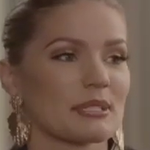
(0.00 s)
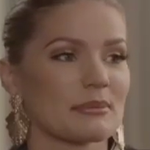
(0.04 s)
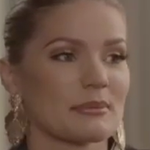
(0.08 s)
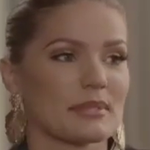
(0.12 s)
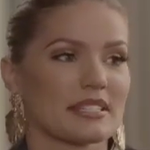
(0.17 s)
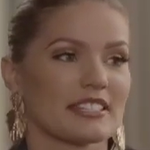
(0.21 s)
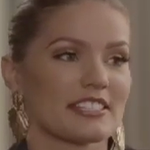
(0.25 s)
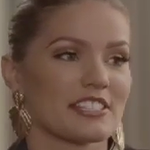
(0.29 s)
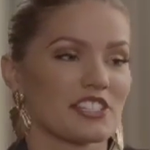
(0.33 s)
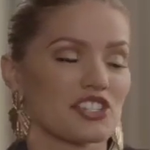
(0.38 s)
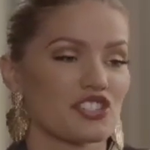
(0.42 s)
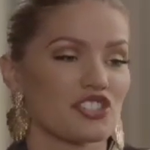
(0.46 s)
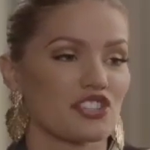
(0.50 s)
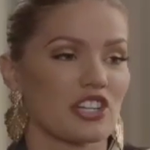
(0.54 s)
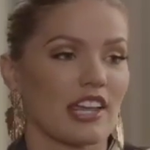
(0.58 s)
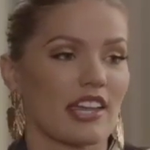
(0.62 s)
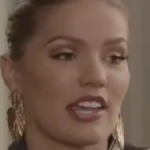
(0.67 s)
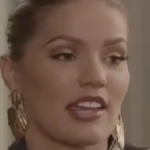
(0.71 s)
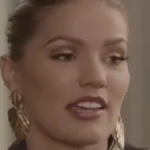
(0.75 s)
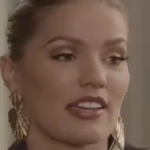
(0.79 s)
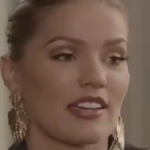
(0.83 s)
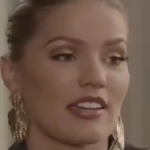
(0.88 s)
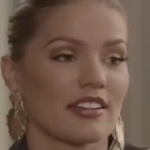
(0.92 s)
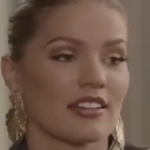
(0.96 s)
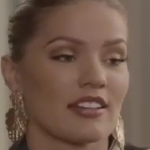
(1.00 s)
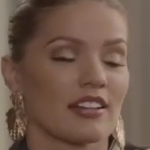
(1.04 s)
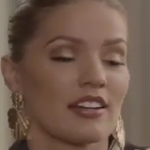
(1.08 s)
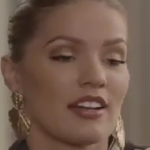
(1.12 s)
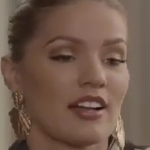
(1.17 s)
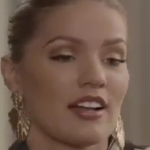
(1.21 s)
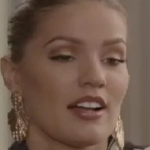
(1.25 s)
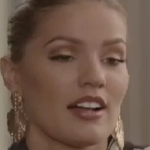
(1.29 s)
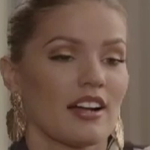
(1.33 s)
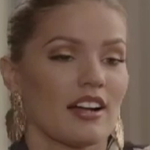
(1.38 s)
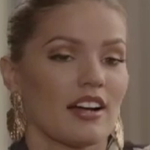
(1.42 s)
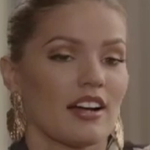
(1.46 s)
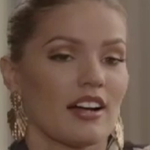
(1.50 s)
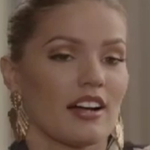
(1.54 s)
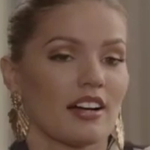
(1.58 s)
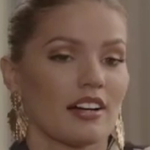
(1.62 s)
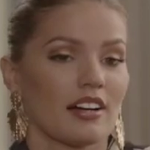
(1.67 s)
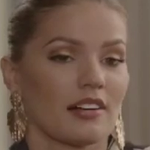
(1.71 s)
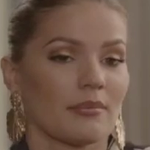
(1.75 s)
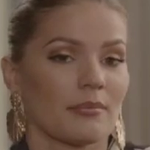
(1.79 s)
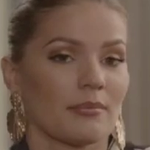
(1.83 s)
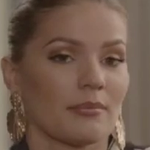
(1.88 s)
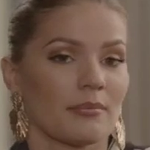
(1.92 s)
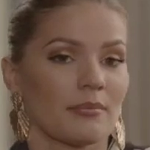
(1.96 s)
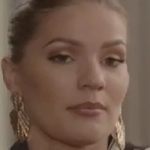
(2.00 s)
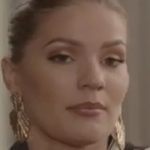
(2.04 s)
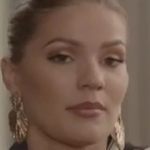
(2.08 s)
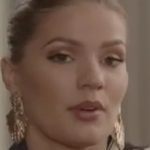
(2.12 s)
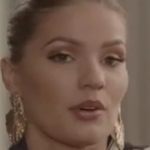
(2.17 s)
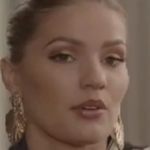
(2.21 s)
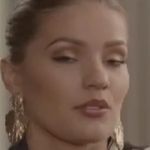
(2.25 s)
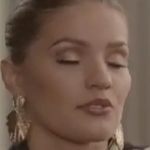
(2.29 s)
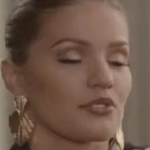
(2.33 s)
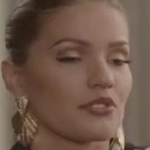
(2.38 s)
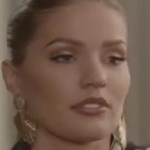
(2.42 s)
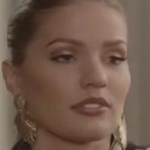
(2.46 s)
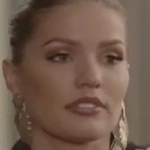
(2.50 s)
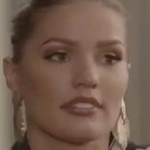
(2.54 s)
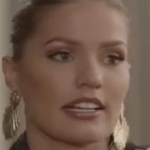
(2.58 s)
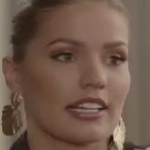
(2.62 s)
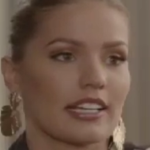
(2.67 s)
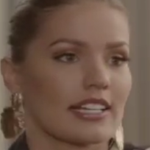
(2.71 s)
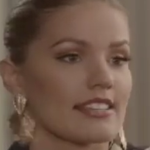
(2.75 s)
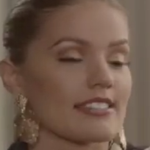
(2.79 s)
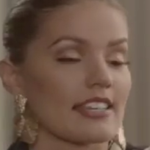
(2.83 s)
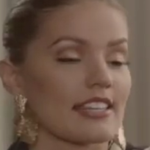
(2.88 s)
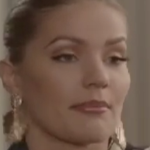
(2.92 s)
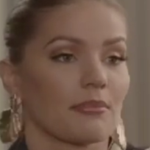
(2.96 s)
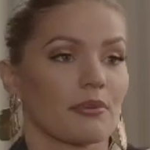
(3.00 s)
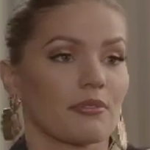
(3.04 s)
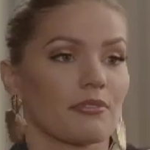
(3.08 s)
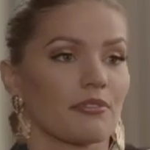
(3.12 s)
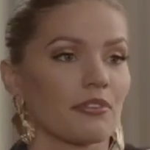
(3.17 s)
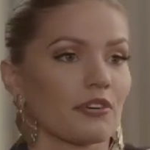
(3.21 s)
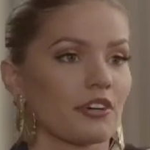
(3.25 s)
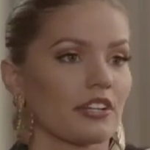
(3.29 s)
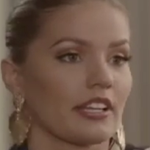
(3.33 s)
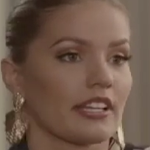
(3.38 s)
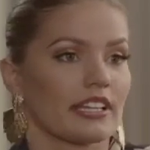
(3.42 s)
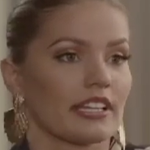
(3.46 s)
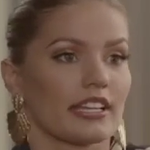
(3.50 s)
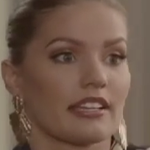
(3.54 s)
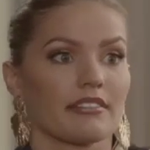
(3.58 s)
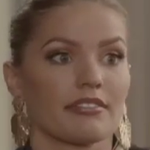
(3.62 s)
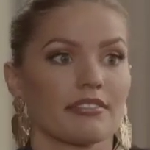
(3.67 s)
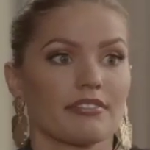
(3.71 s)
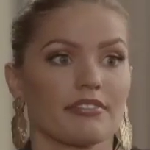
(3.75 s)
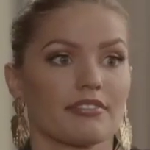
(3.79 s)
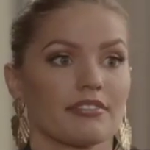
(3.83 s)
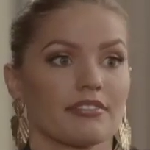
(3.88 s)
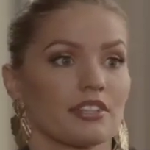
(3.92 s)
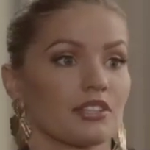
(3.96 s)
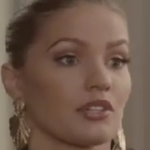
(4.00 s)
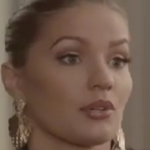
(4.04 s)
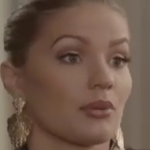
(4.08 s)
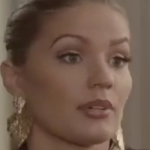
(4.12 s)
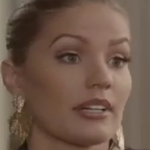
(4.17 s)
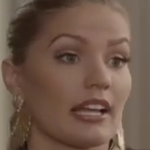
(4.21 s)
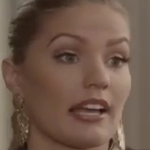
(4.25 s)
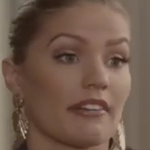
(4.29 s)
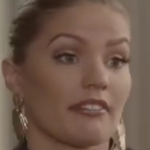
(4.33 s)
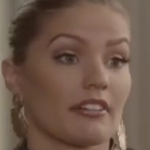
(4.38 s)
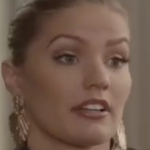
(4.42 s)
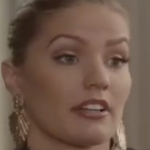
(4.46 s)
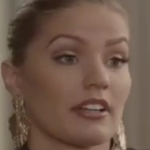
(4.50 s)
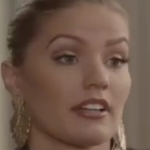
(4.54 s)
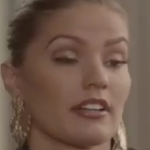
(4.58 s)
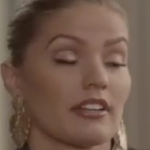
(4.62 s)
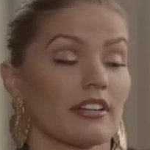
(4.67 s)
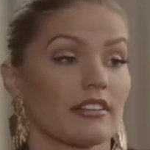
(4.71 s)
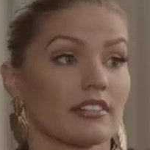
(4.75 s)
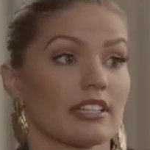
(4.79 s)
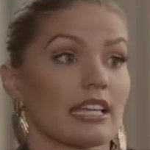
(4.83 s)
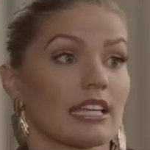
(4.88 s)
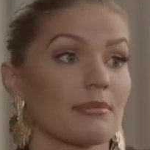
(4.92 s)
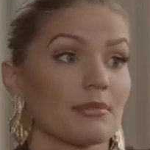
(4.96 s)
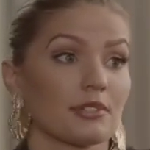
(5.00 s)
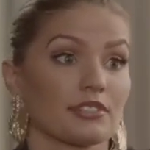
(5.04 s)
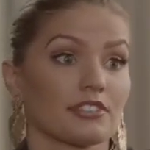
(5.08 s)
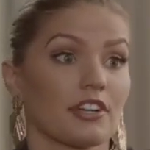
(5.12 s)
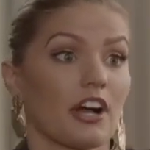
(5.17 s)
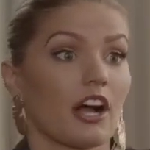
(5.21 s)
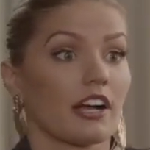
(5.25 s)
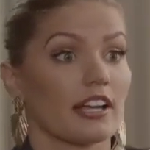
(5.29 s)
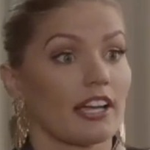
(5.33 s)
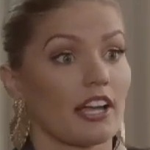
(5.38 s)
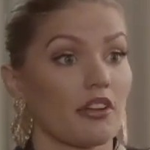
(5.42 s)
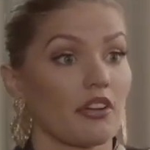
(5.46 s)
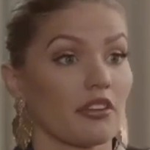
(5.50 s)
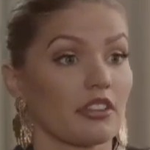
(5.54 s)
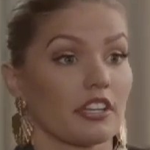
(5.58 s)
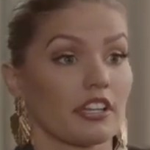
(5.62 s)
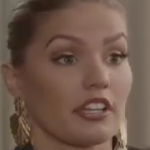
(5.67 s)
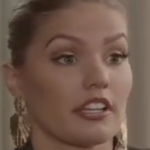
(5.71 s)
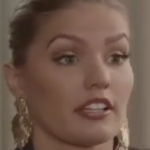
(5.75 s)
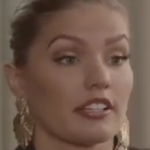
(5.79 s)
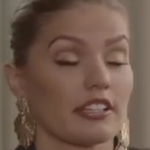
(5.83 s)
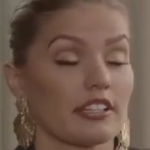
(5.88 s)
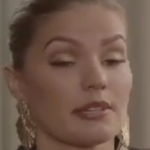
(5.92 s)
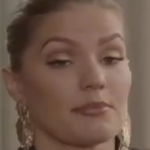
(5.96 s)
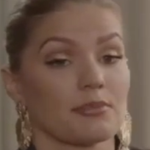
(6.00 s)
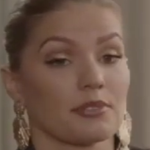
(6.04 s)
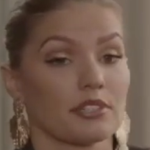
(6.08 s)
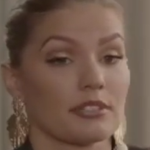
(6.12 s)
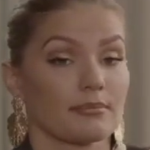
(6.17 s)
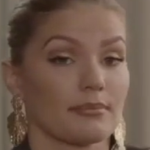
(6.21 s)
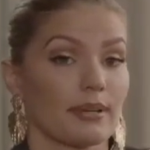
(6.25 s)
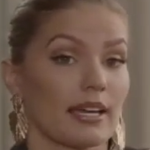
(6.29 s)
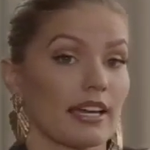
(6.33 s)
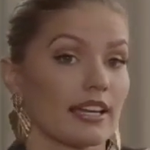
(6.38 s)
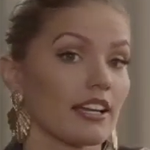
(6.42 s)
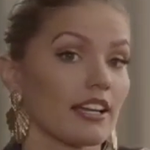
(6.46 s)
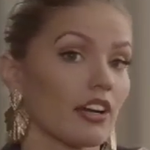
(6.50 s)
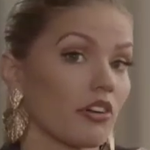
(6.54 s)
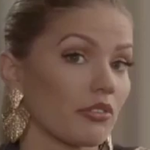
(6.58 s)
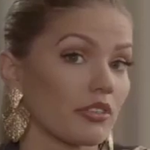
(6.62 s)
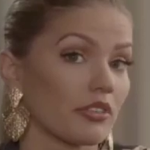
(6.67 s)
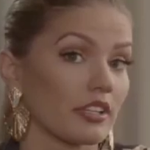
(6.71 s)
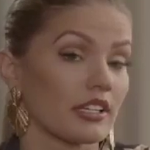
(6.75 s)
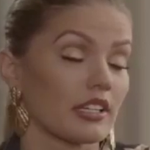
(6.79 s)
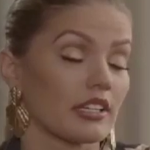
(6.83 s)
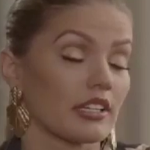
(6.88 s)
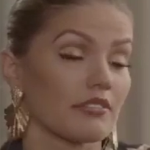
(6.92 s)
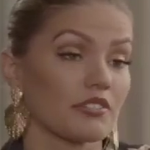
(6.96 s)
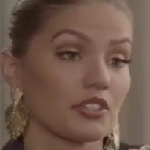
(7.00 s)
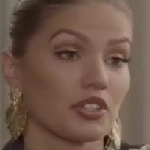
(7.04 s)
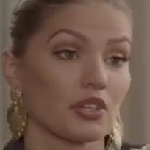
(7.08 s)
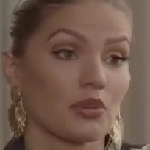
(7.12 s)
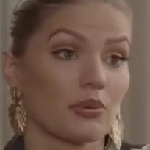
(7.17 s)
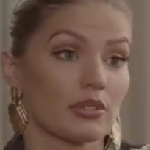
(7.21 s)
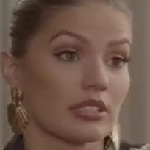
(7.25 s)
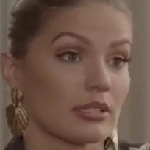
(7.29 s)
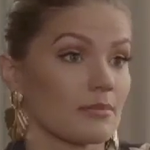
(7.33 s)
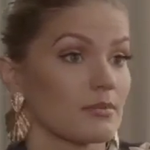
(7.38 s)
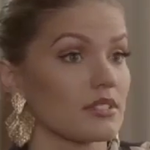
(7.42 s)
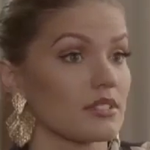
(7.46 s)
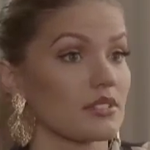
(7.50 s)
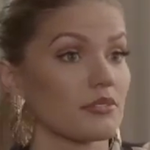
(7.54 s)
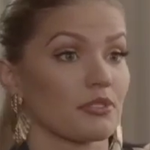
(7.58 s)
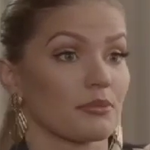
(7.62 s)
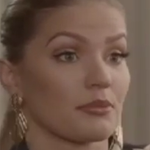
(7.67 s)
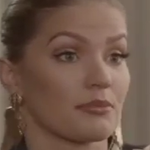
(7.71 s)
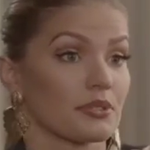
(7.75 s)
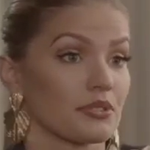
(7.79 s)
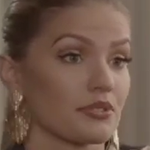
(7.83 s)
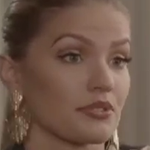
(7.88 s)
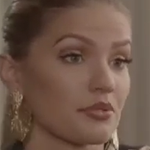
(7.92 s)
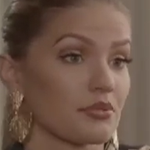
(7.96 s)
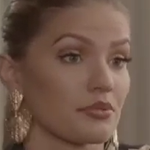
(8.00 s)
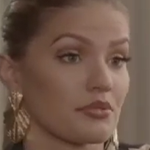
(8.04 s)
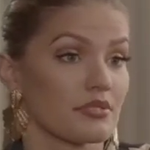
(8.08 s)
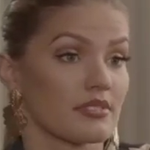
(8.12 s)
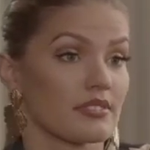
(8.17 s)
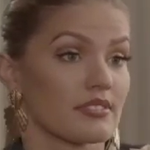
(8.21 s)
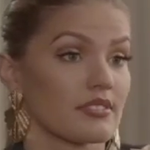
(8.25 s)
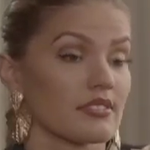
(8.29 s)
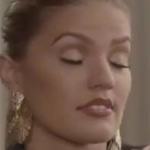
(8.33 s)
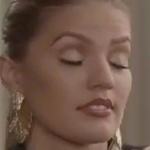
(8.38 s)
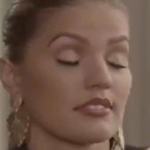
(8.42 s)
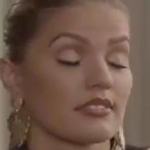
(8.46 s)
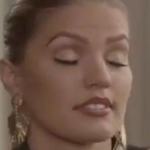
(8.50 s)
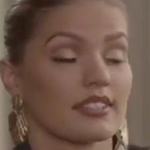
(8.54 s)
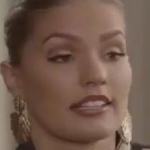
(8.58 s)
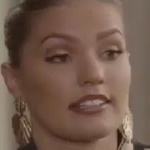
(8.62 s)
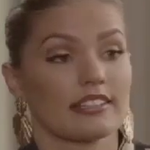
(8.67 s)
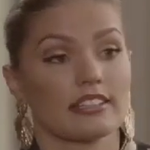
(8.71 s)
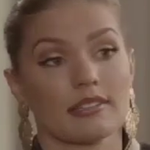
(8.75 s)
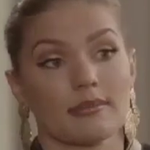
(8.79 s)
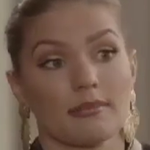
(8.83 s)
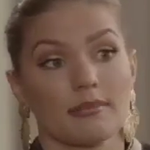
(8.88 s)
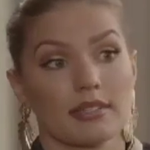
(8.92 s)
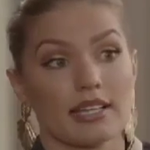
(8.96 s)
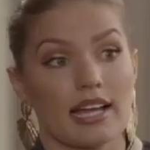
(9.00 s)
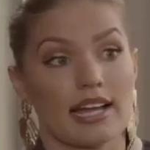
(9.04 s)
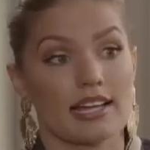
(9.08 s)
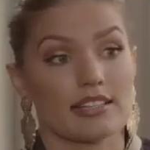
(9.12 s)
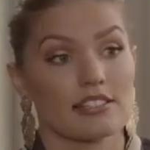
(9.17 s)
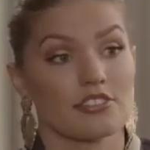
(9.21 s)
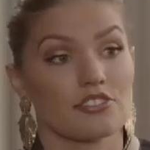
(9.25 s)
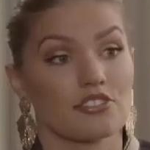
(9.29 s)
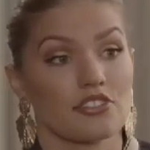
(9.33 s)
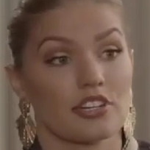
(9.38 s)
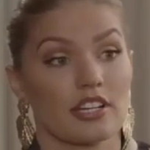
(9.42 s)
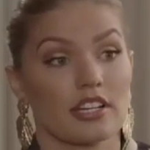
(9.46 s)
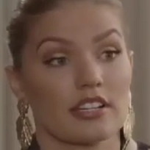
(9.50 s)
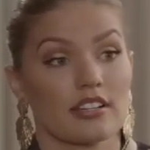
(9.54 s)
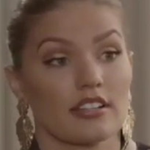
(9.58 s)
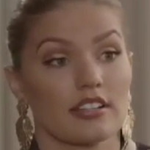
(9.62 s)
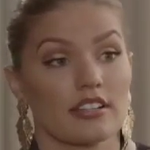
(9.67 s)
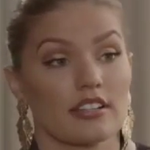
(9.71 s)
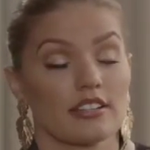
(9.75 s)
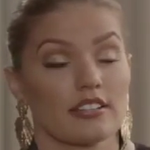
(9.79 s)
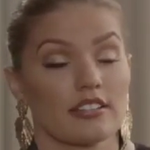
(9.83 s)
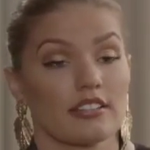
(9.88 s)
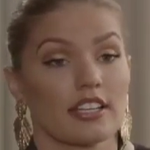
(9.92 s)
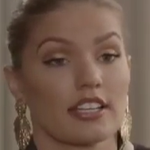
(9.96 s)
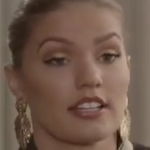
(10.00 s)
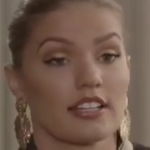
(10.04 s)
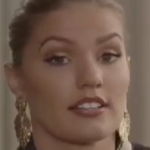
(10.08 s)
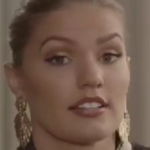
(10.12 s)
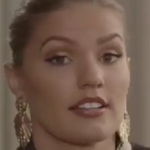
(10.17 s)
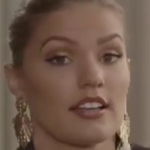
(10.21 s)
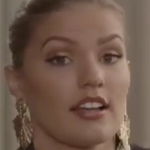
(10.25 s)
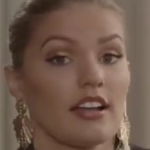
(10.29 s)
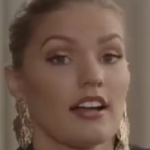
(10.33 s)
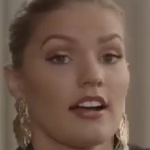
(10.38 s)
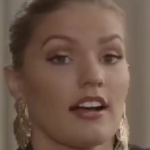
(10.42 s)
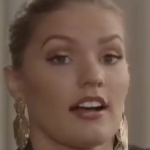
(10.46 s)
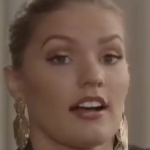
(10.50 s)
keep them in the shade. Also, like I said before, like if you don't want to have it, keep your dog healthy, keep your pet healthy. If you don't want them to reproduce, get them castrated. Like,